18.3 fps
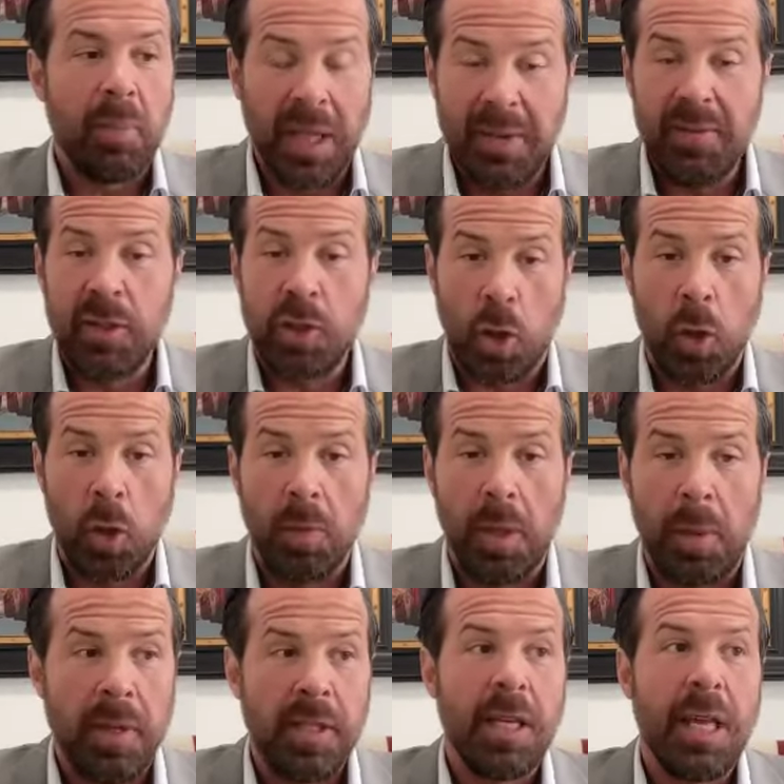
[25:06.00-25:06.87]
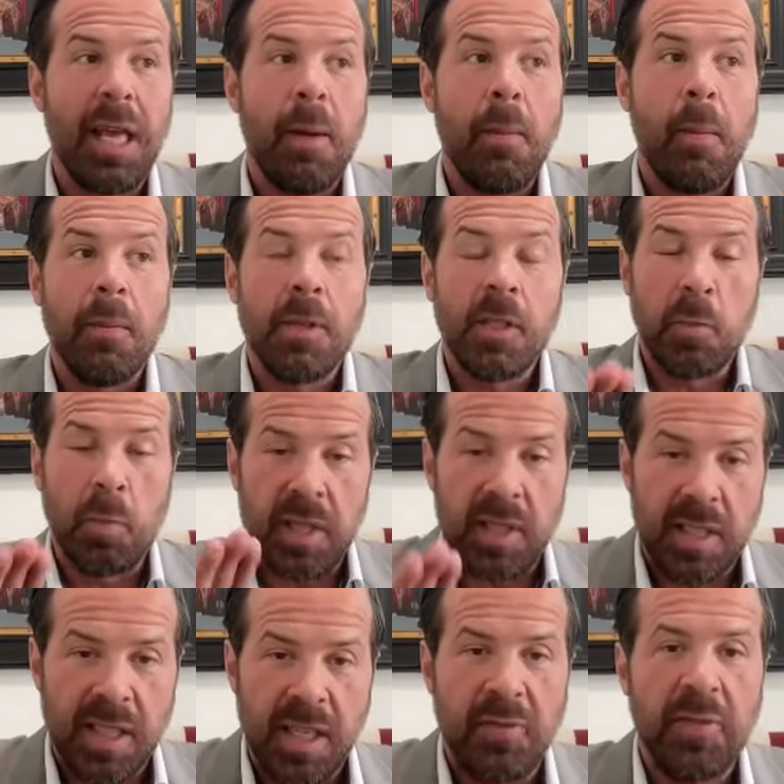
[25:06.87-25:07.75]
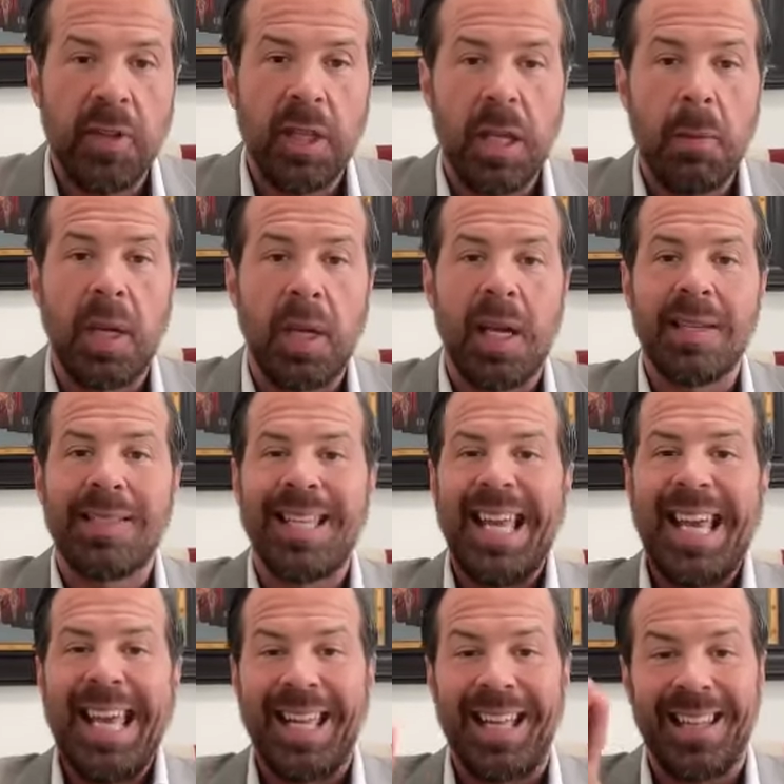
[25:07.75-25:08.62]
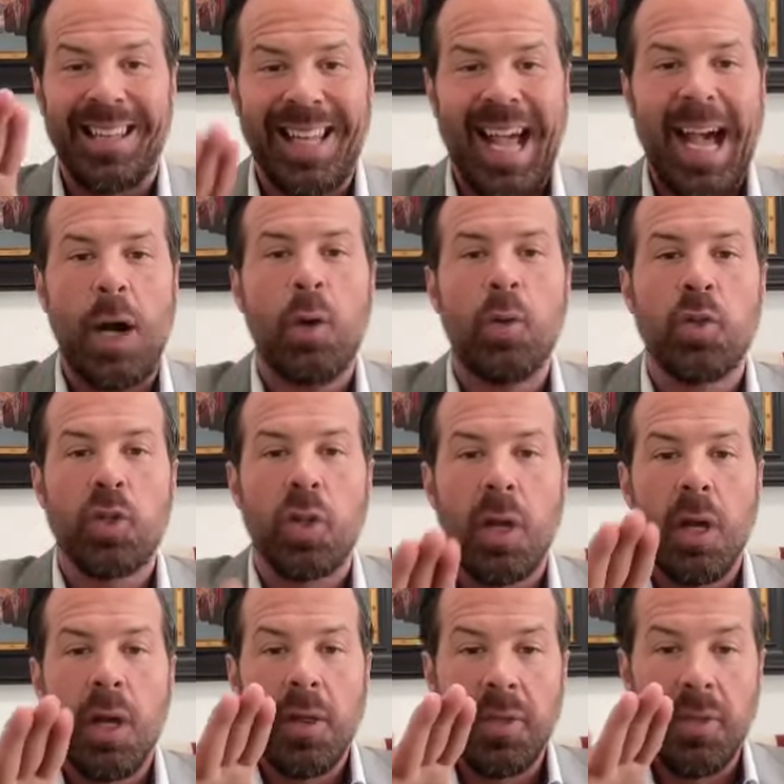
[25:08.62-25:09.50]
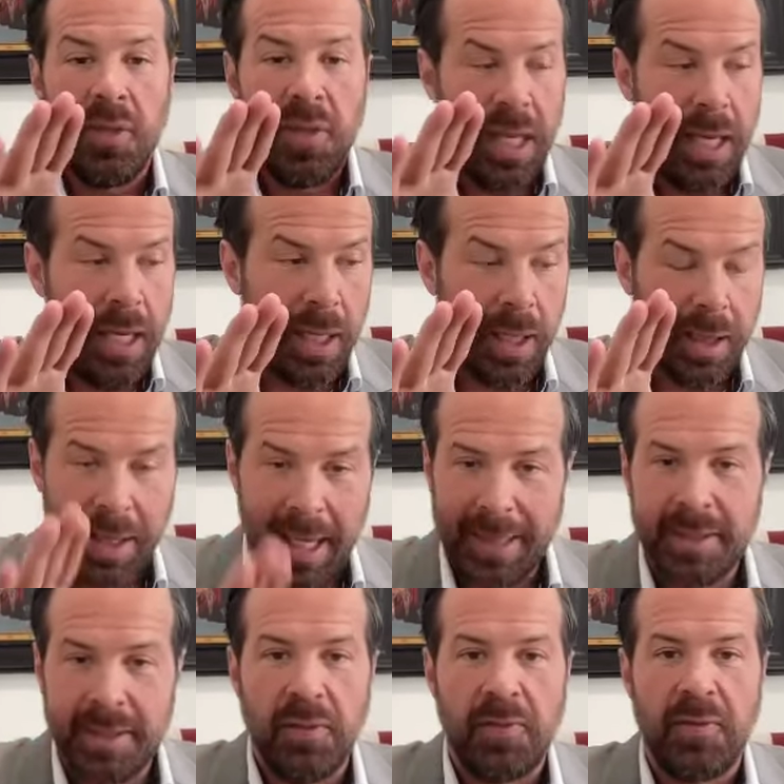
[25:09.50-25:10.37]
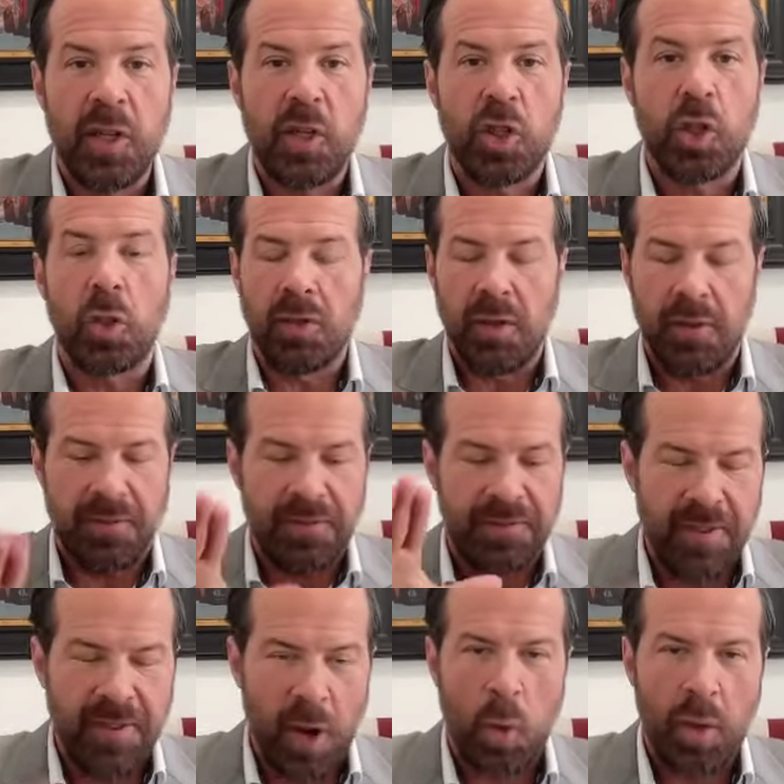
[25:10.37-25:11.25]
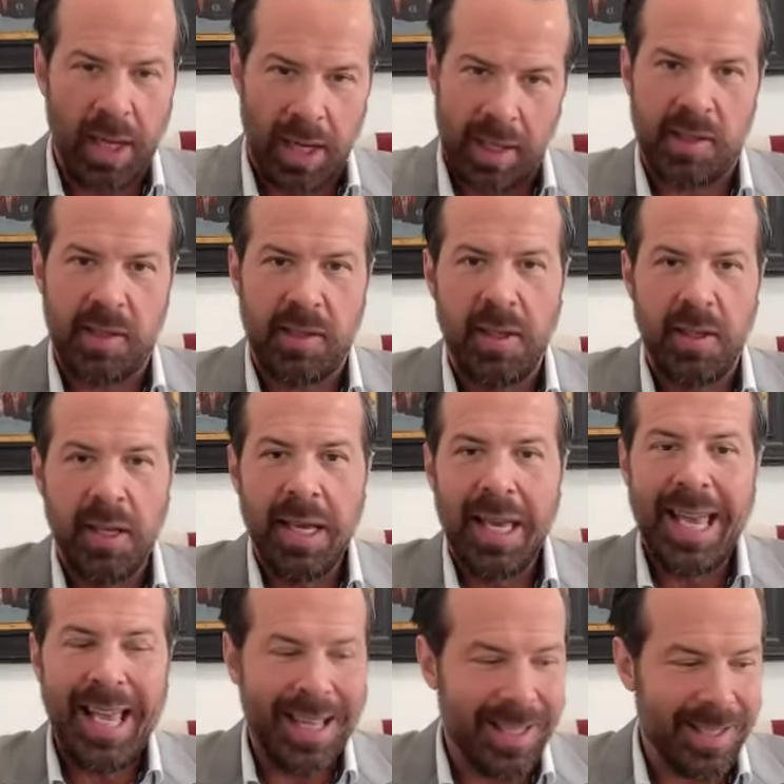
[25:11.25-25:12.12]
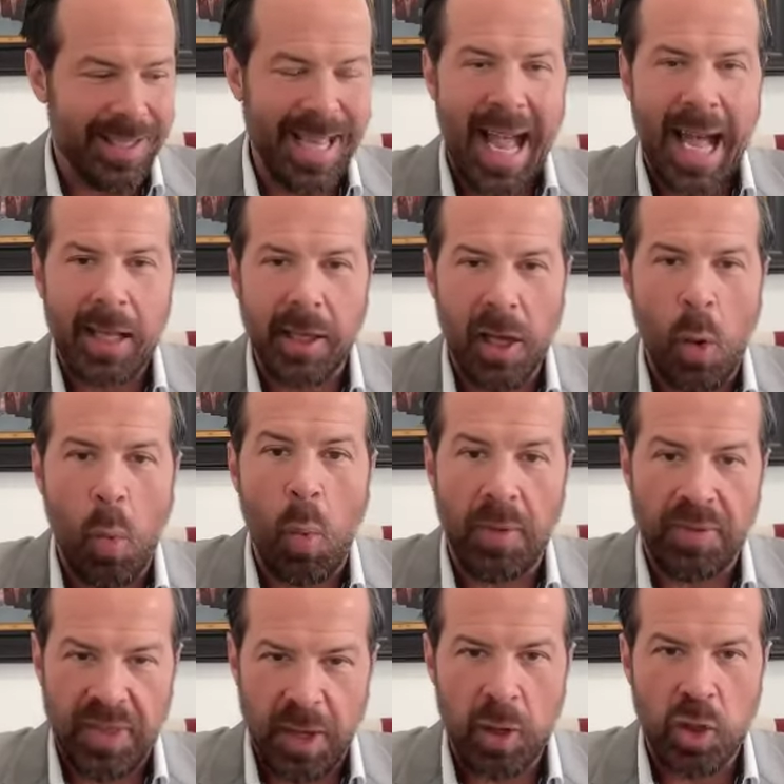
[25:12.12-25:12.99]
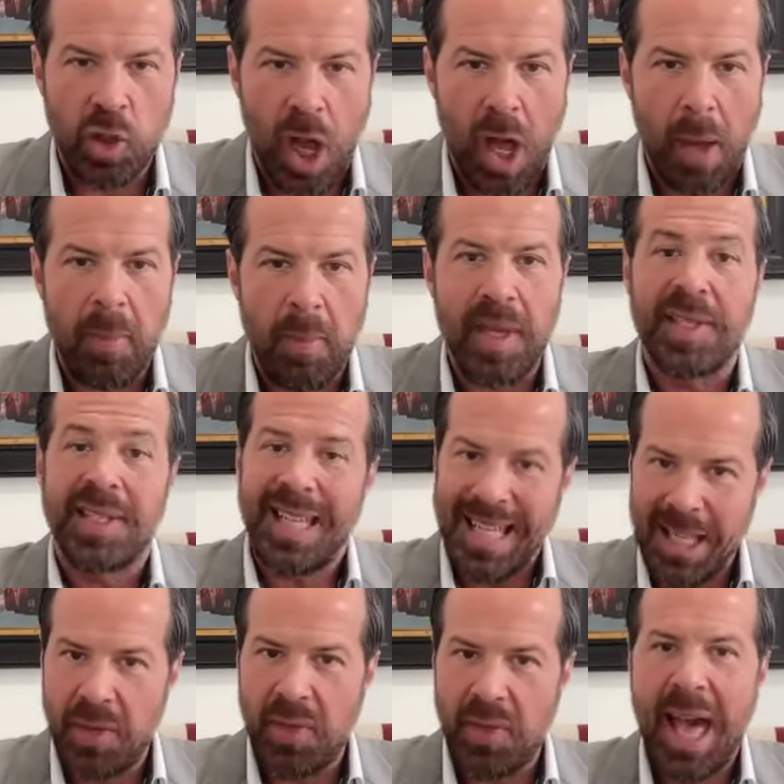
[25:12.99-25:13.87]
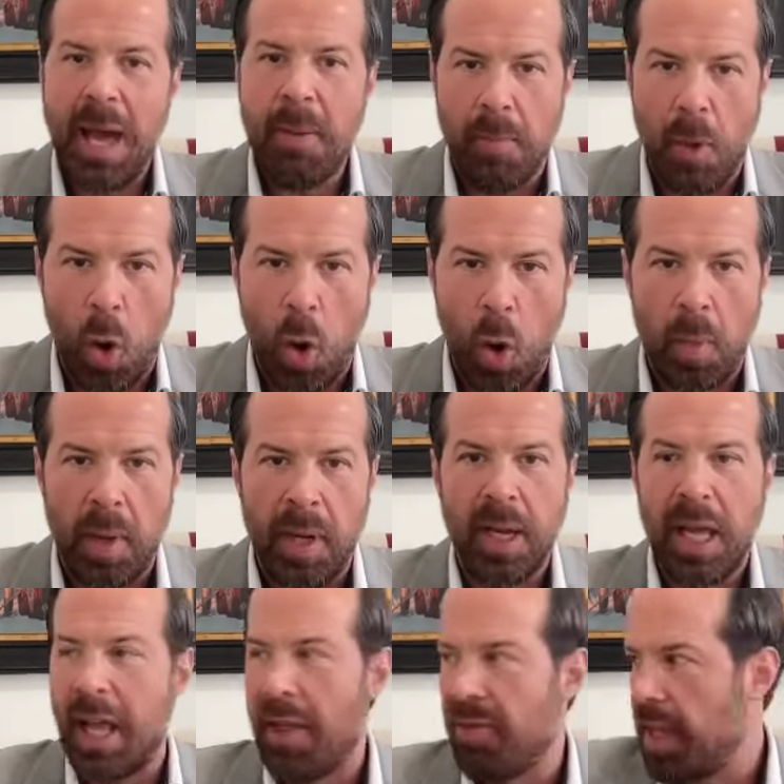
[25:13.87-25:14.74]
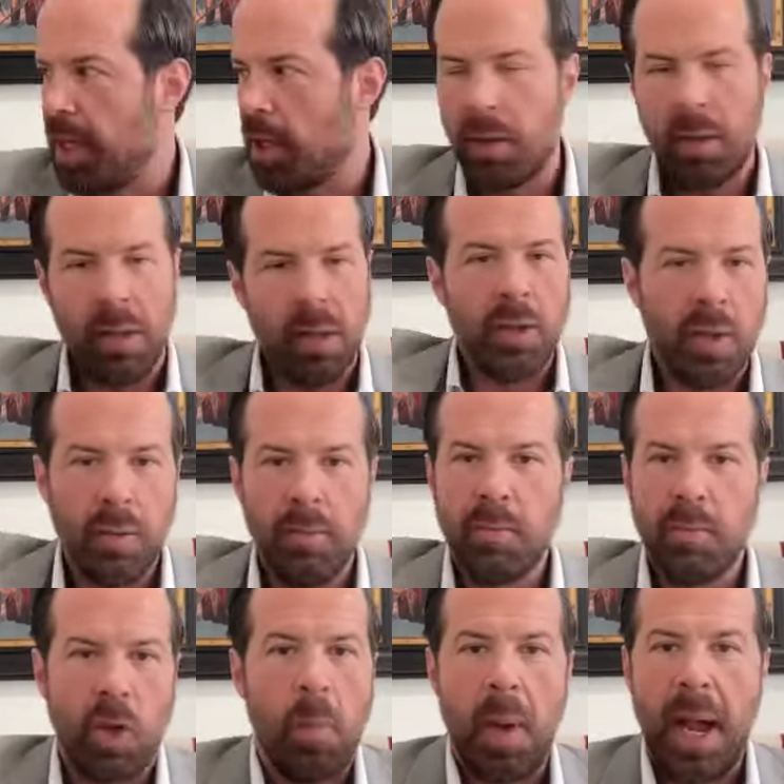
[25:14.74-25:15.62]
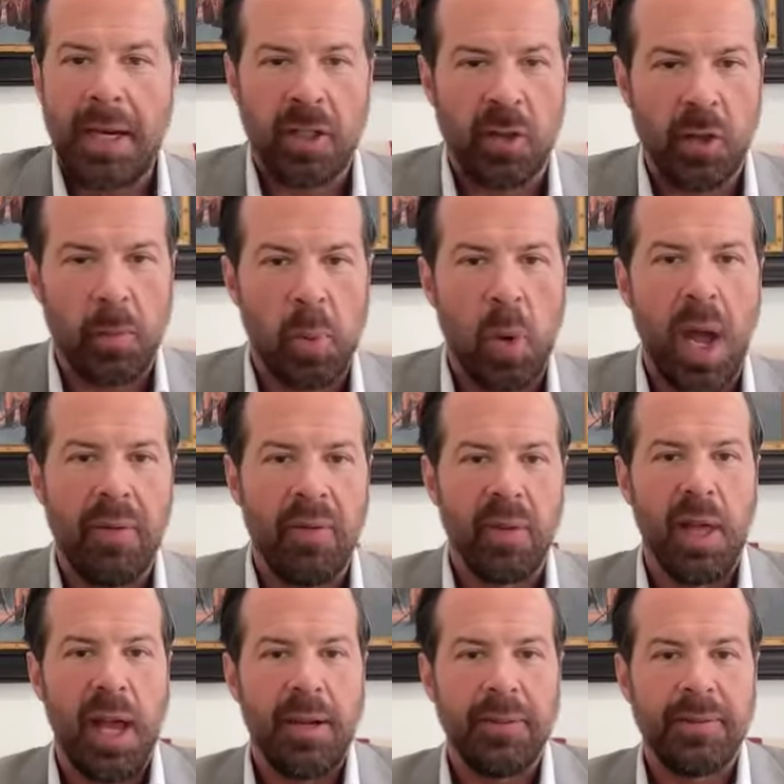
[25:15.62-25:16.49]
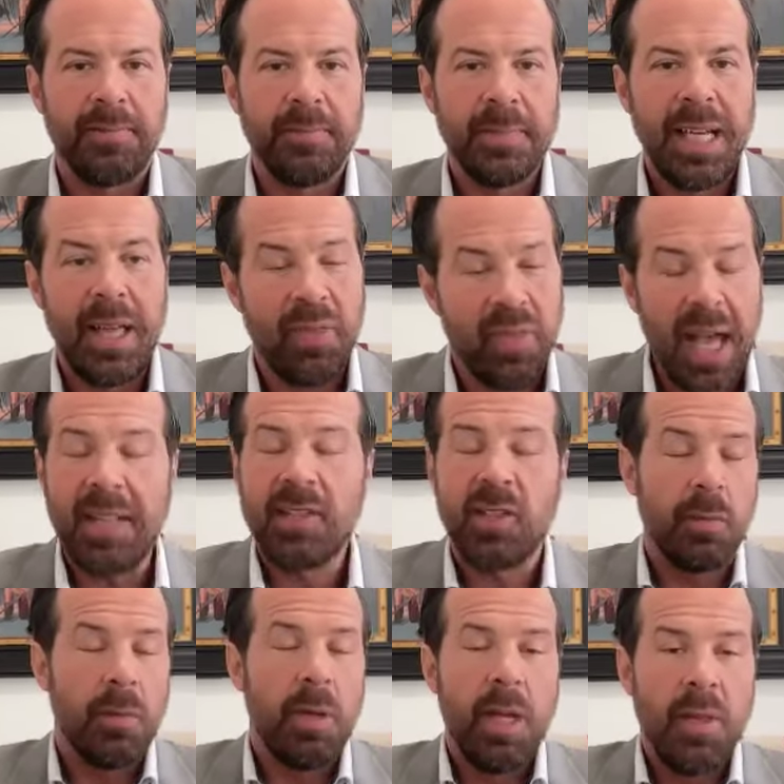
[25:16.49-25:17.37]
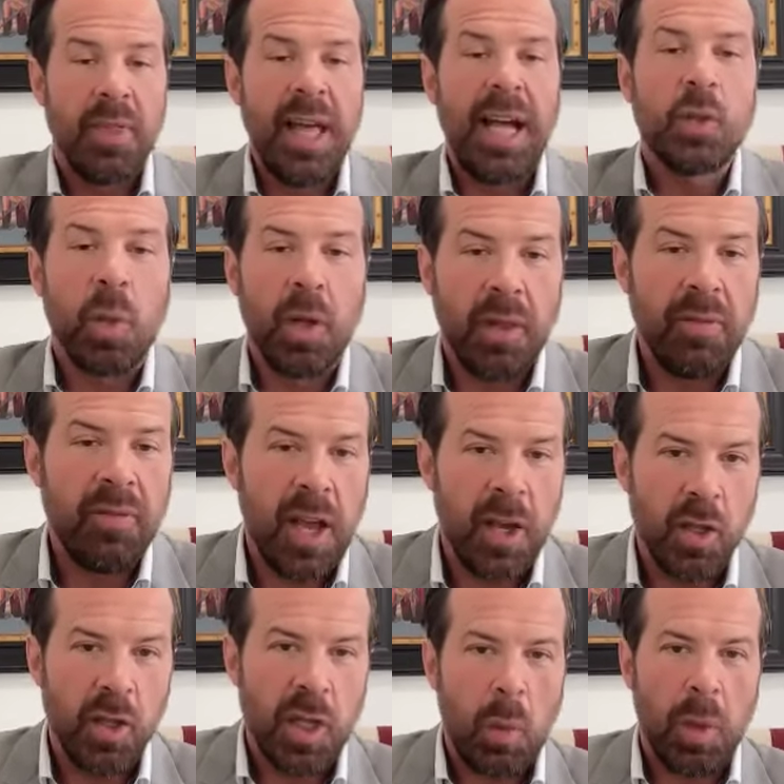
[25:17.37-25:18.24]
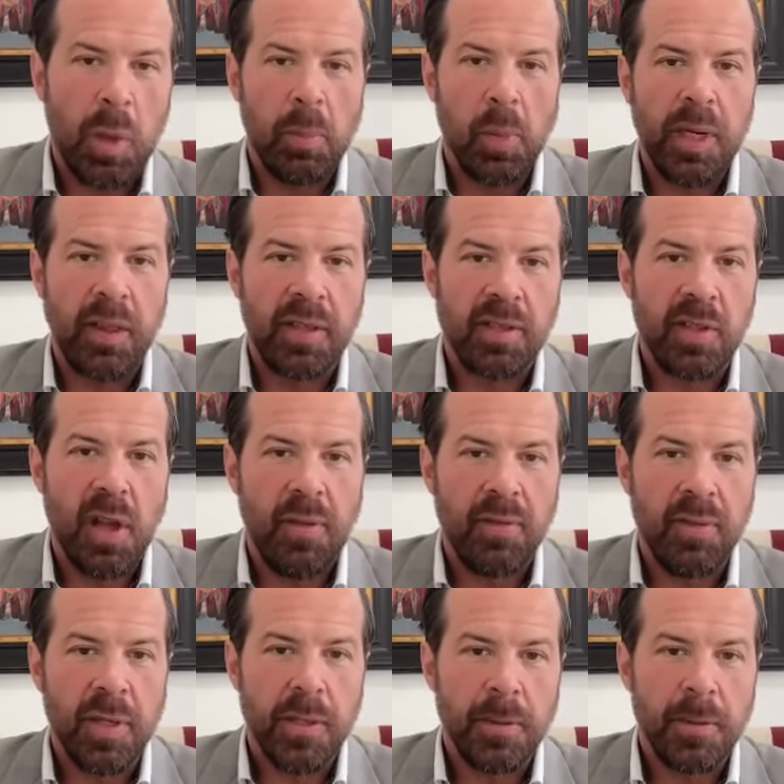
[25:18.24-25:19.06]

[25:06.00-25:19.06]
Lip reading: in term limits specifically because it allows the elected official to focus exactly on what their job is in that moment and then go back to their private life. And that's one of the values I want to bring to this office.